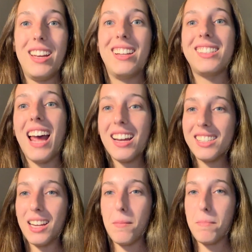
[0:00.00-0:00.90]
exact
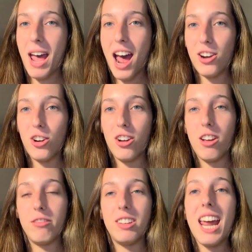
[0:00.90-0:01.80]
same pattern
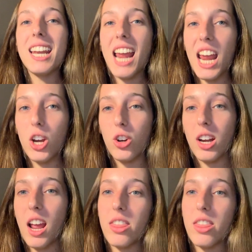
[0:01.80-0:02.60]
of getting angry